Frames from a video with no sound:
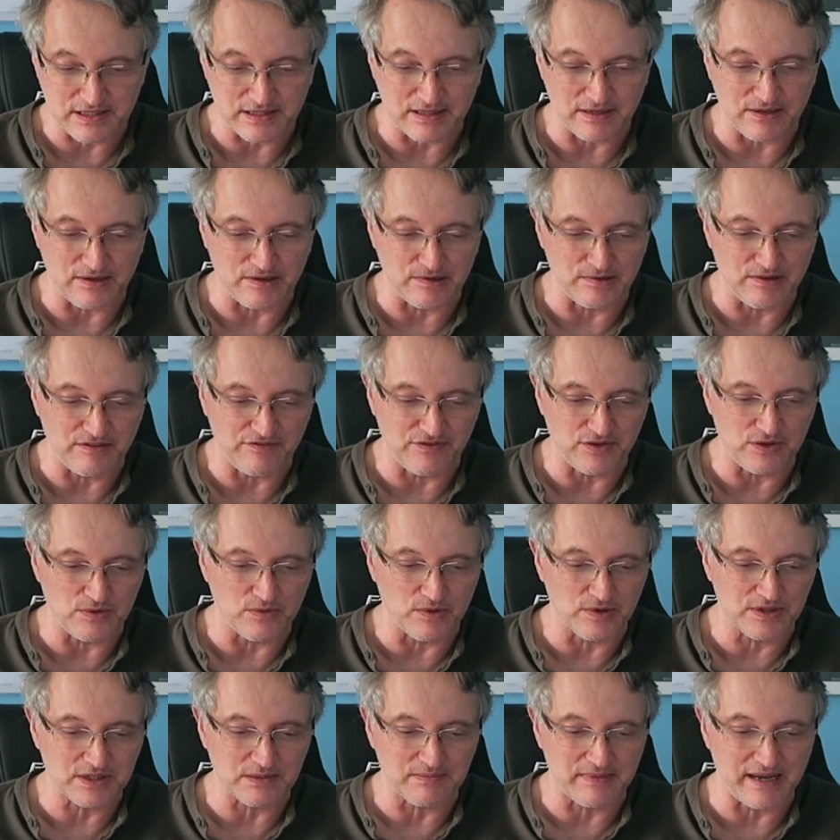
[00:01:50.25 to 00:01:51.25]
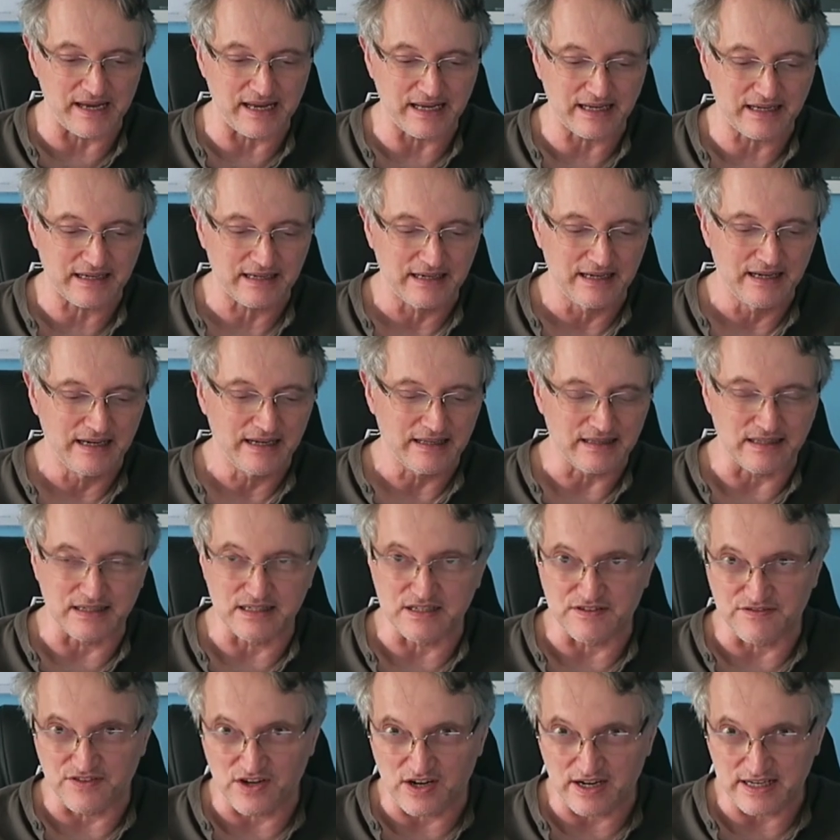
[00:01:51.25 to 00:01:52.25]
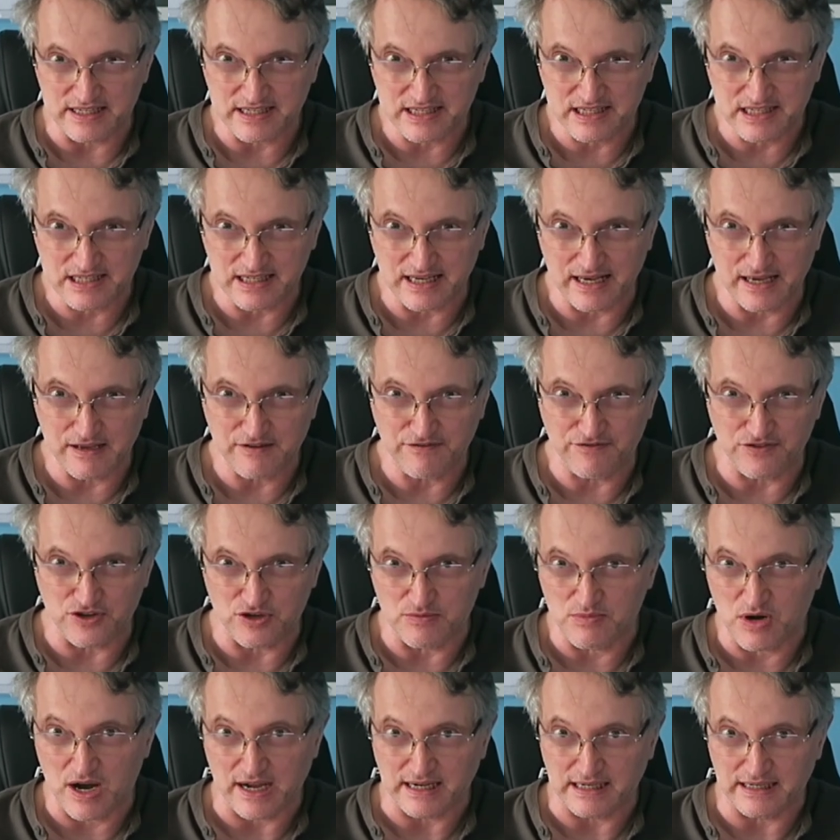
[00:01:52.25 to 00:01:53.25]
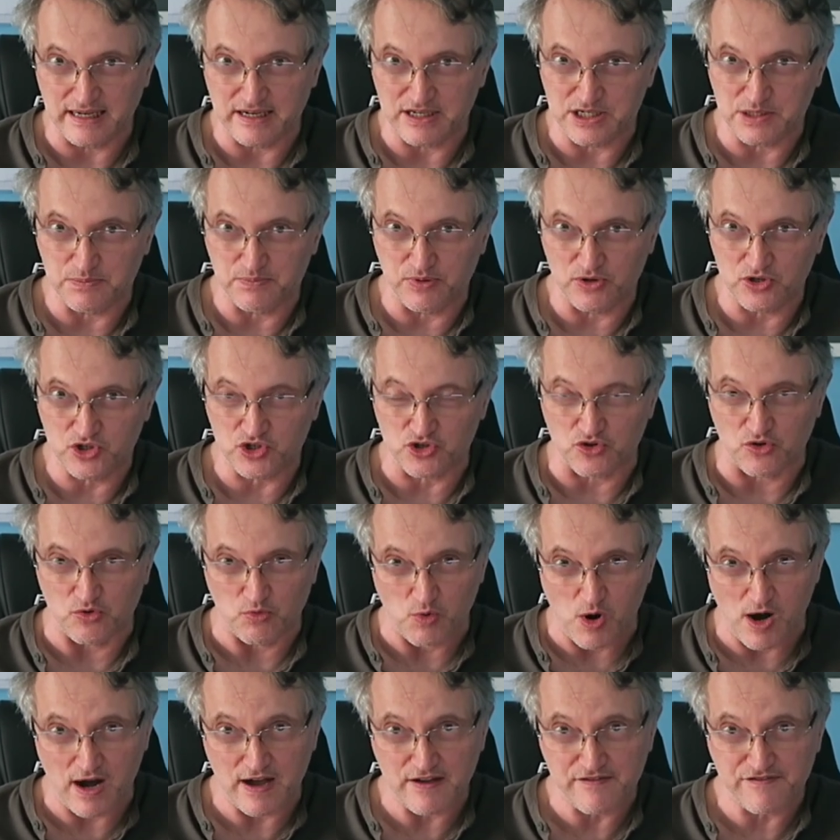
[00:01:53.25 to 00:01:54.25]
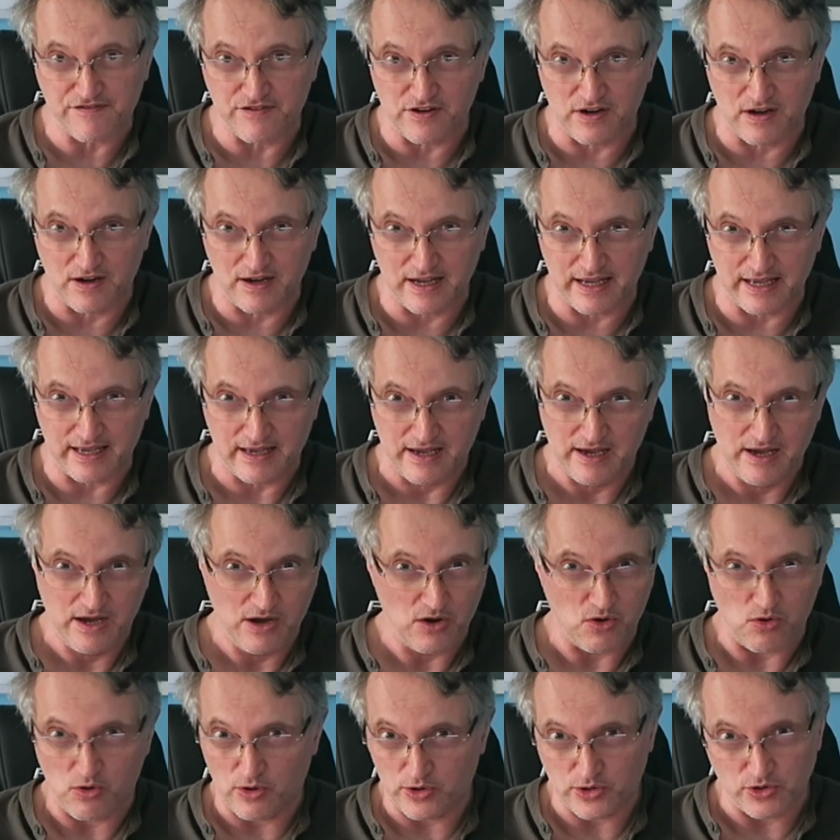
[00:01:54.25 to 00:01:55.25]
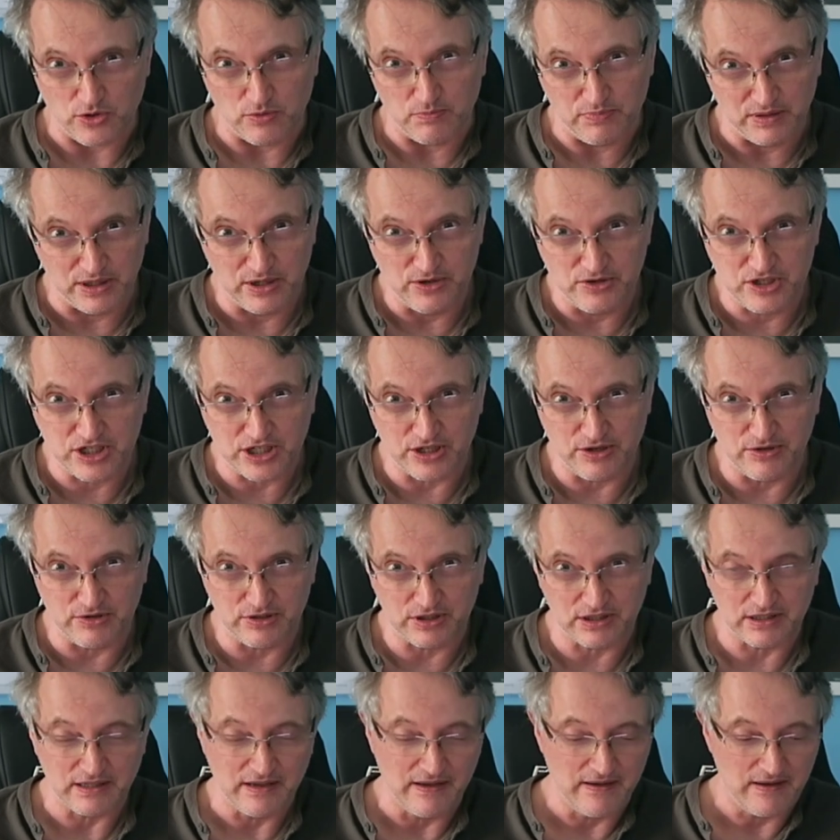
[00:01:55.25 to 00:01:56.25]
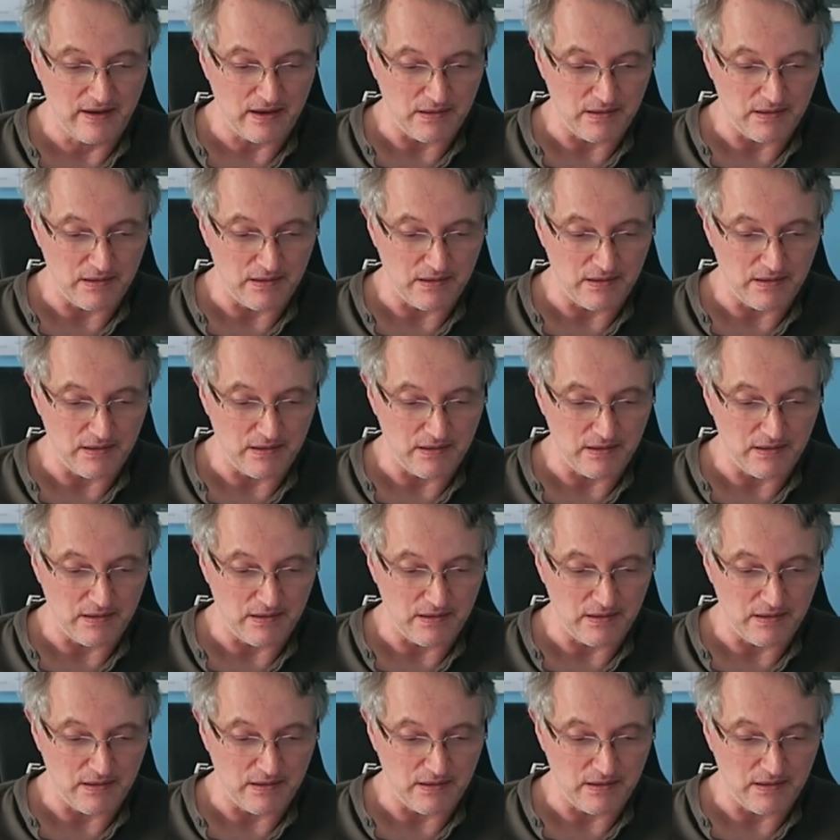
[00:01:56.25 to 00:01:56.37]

So if you want to make the device safe, you might need to put your Wi-Fi or your Bluetooth,